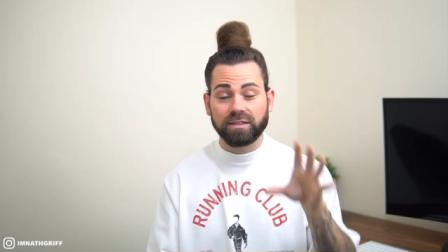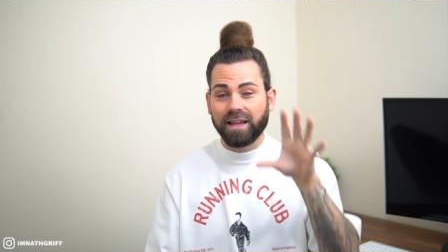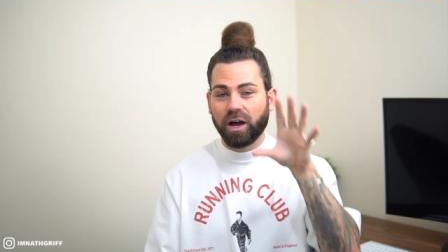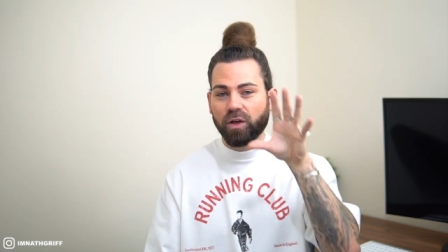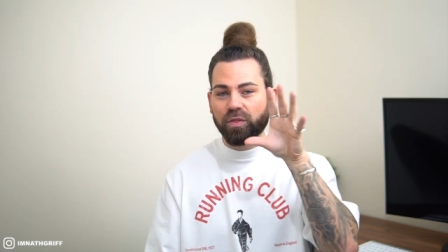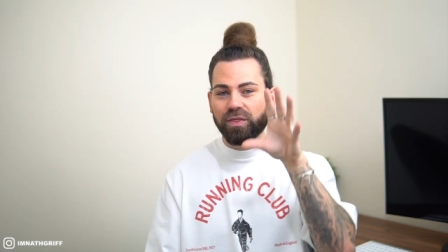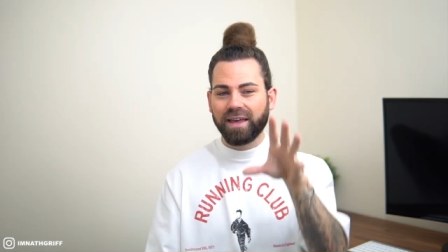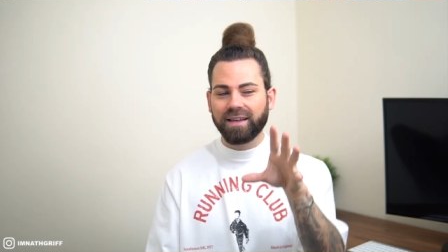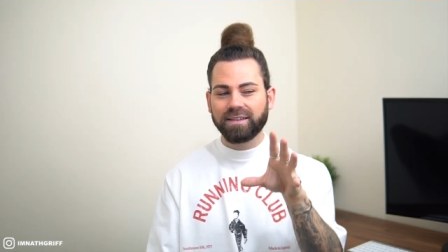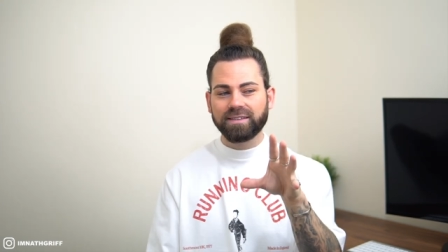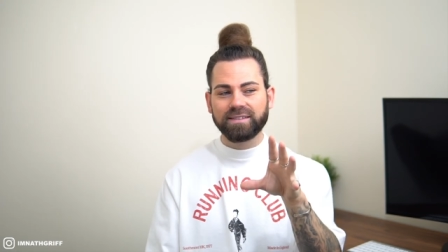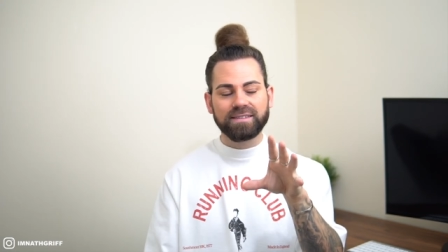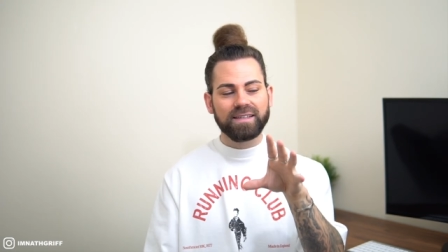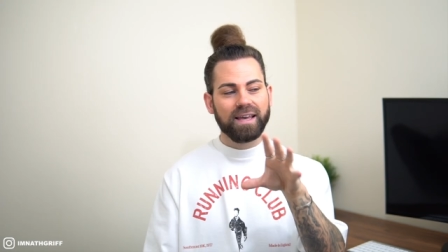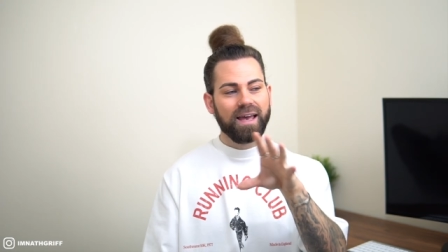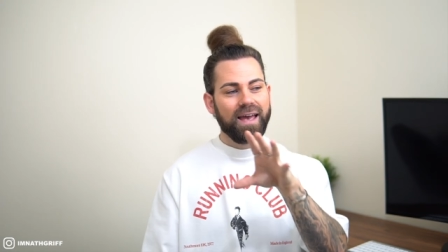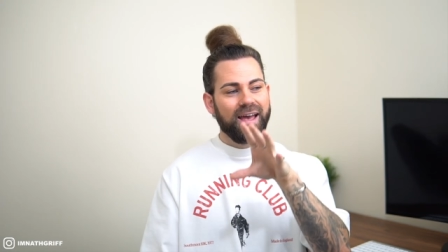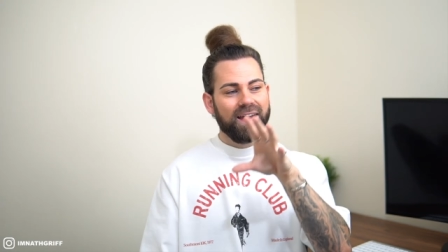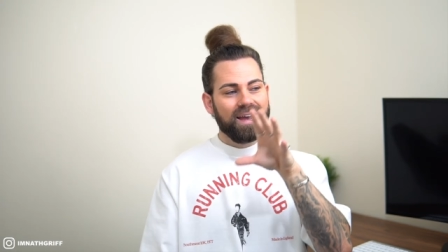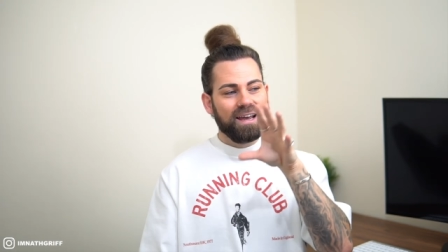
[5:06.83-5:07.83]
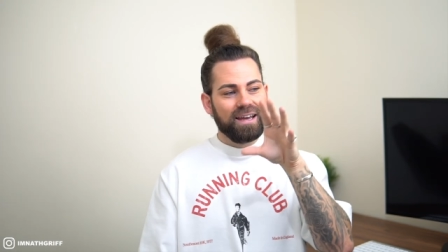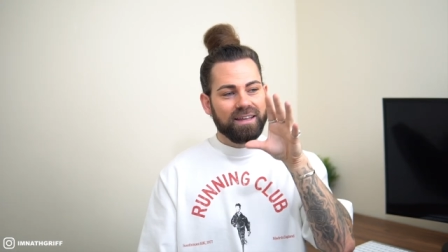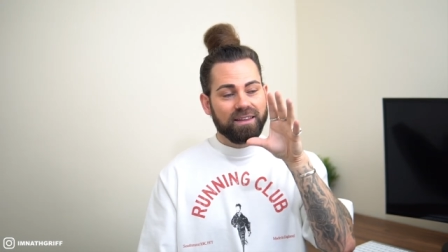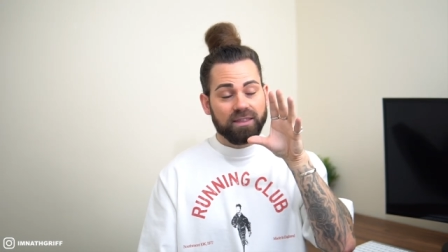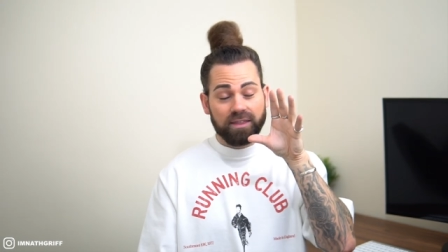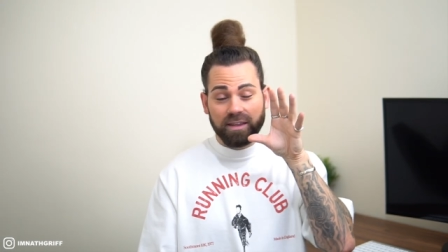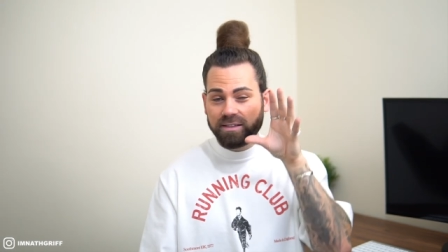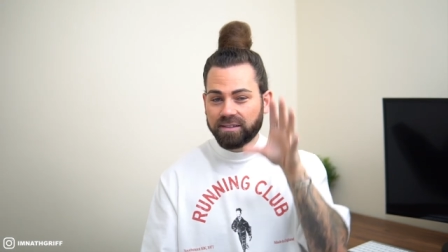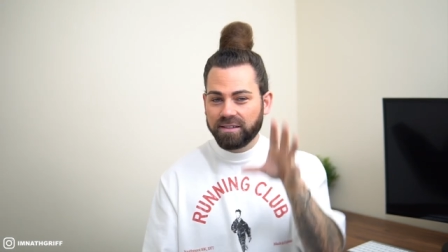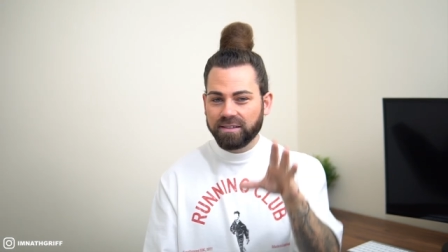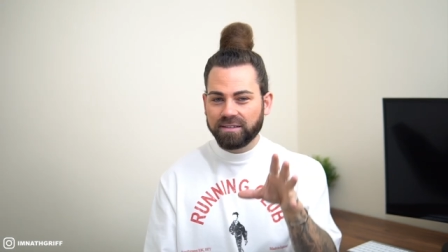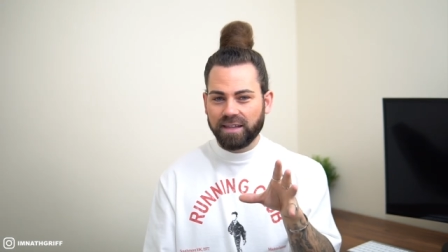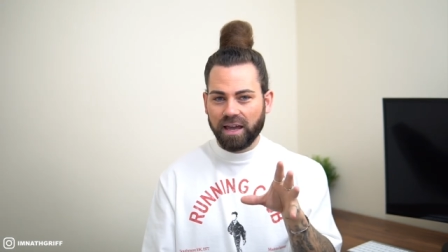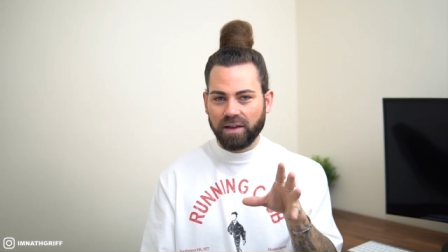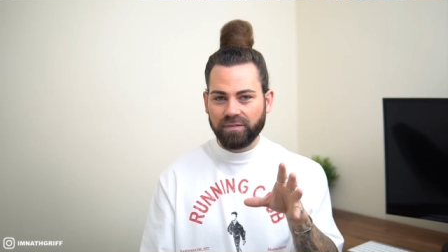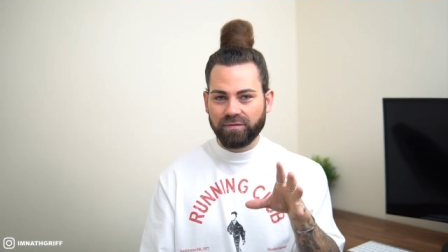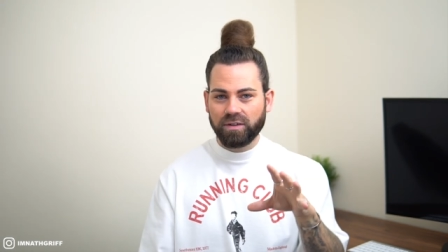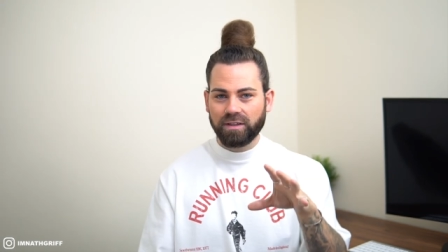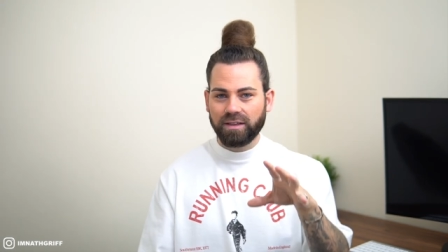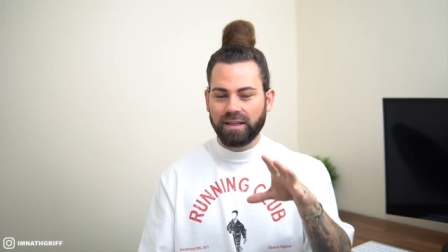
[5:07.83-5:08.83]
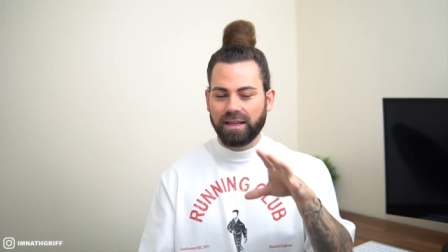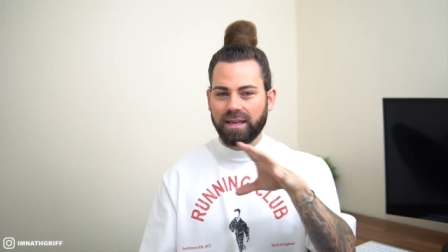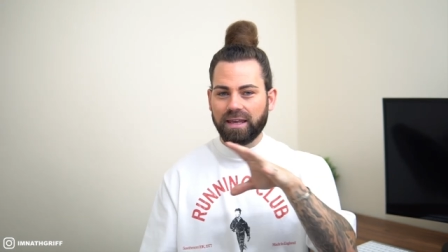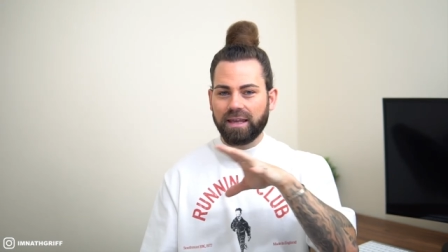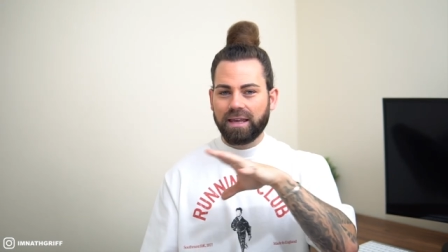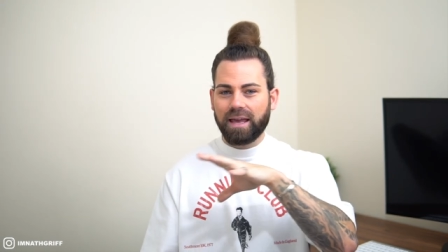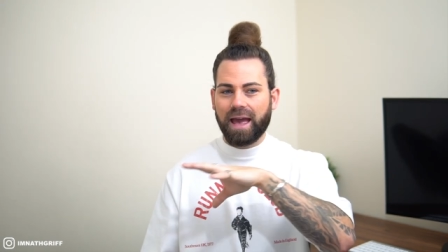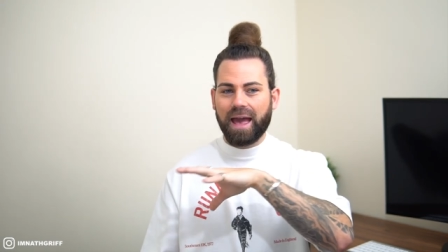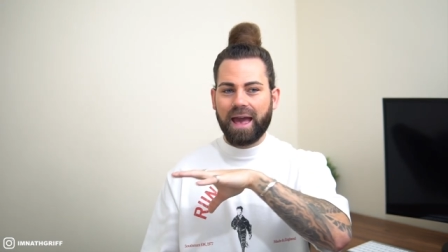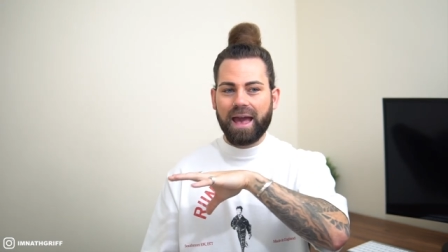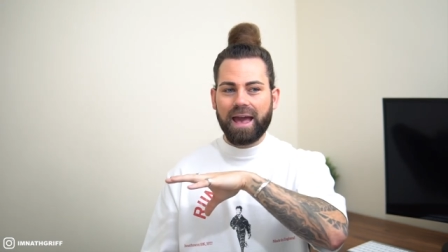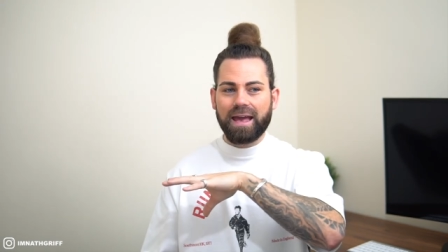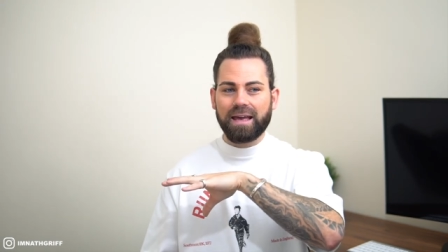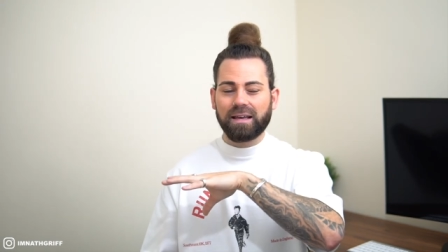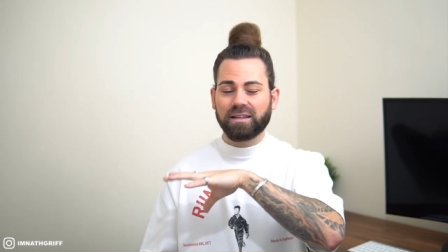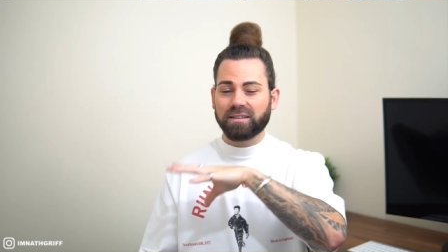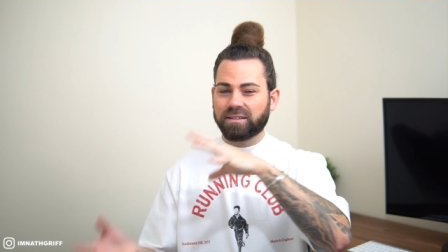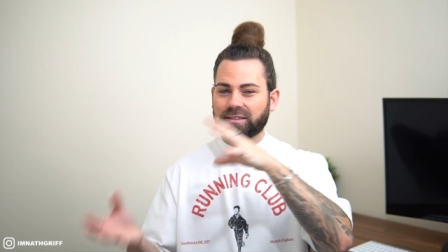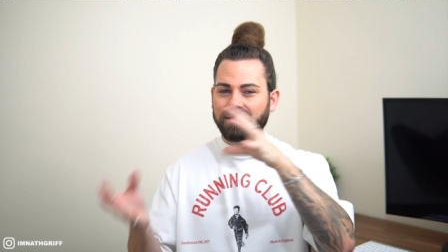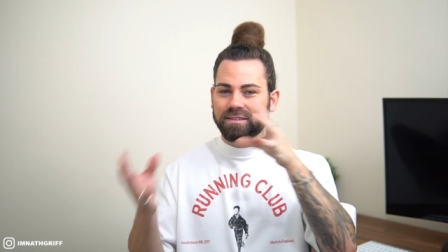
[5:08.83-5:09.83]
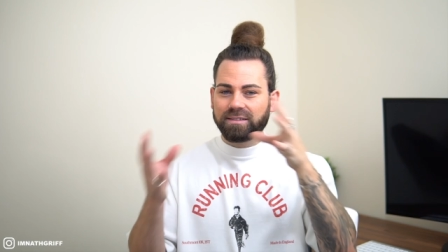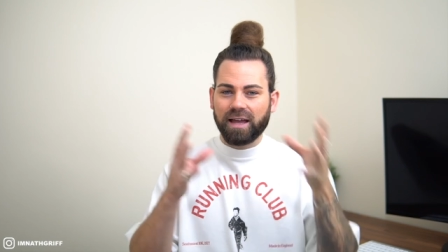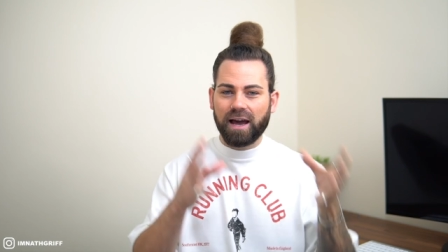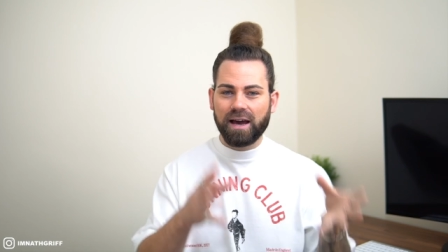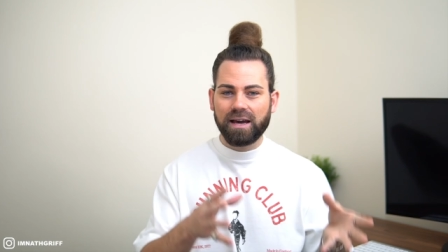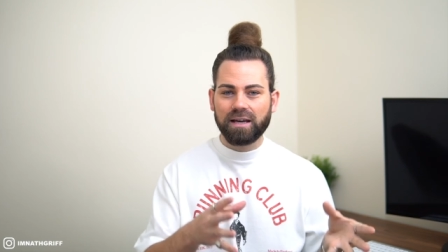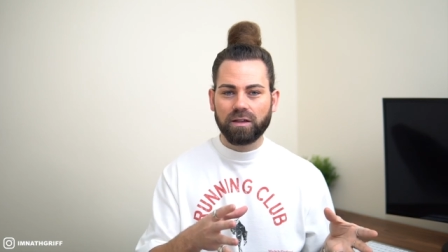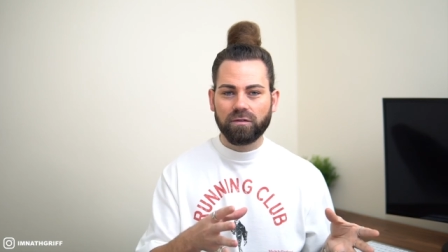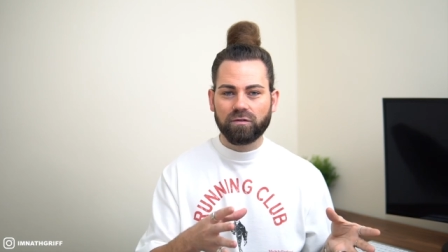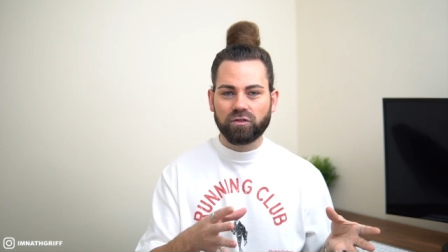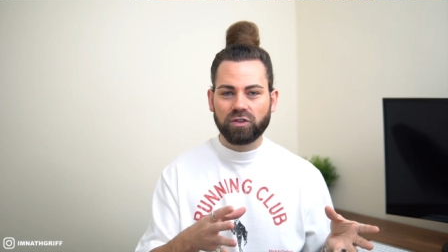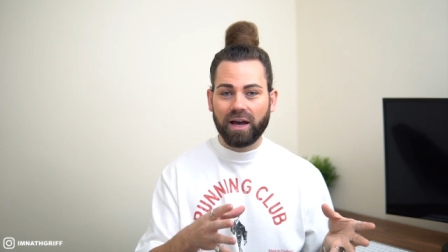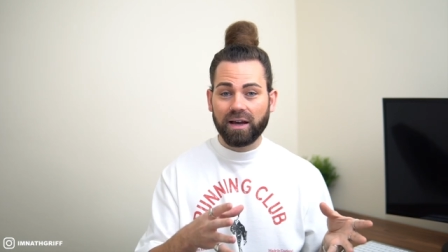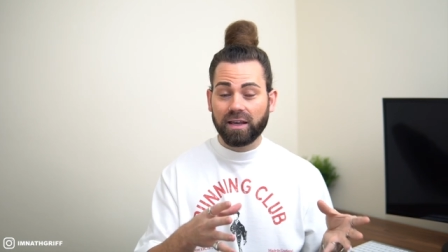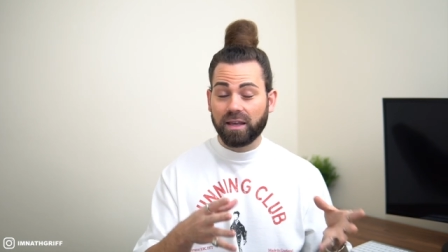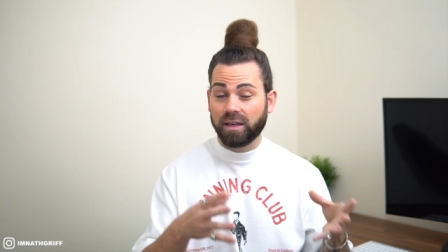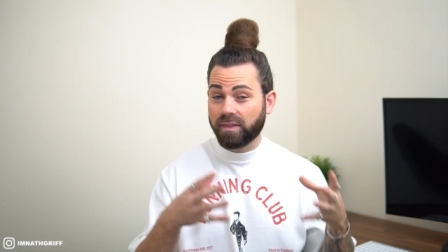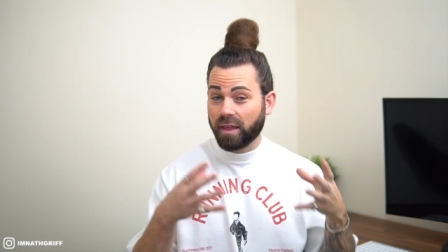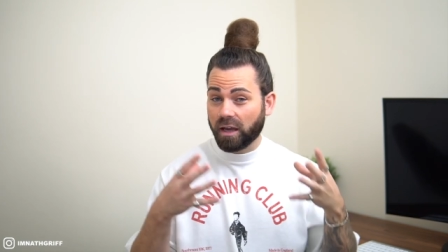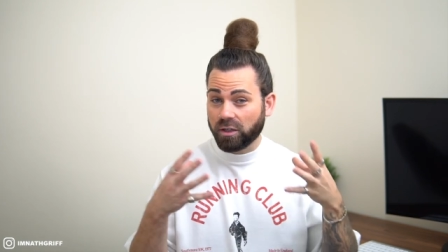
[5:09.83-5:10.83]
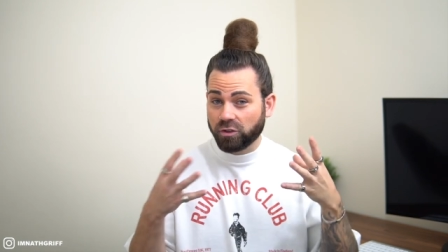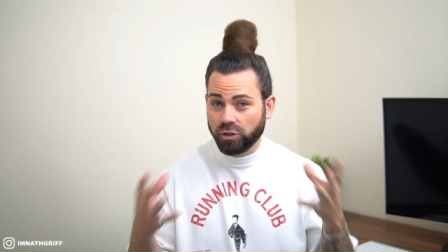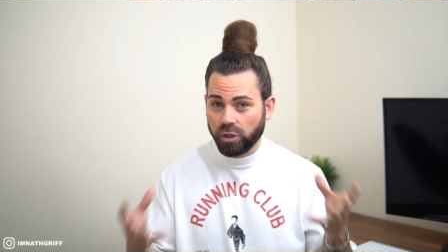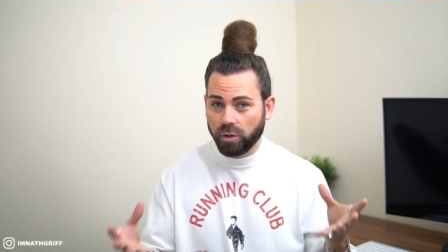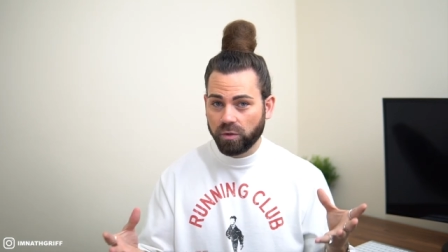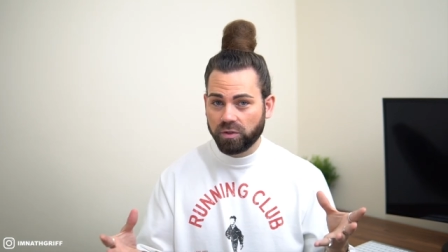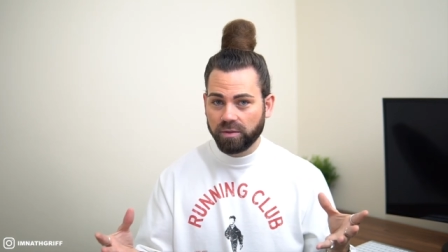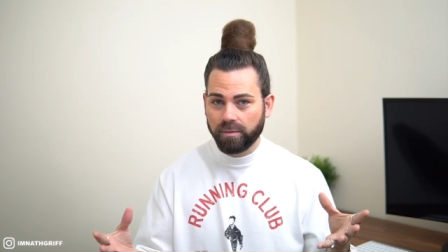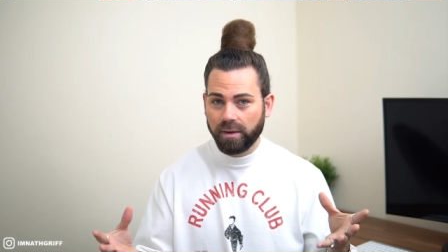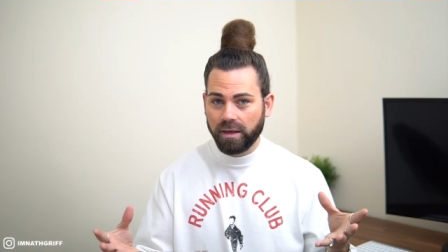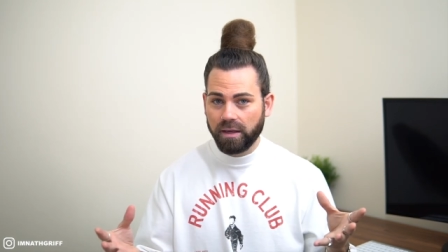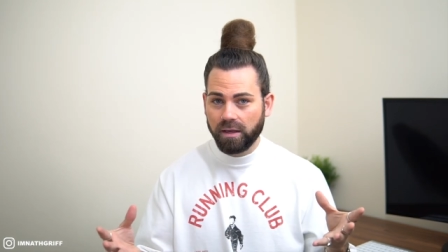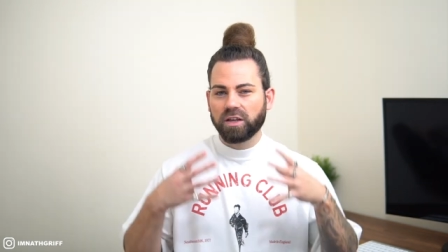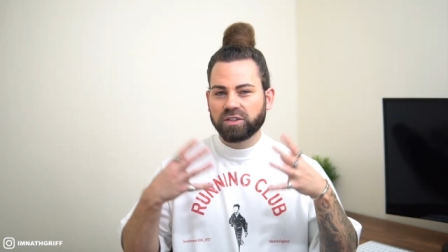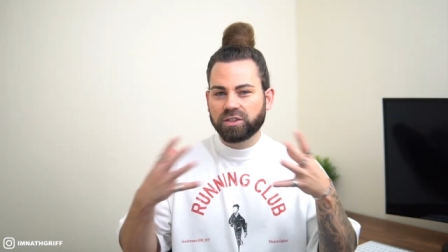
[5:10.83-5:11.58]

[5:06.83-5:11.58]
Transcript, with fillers: Now this this is definitely a style of jacket that is new to me,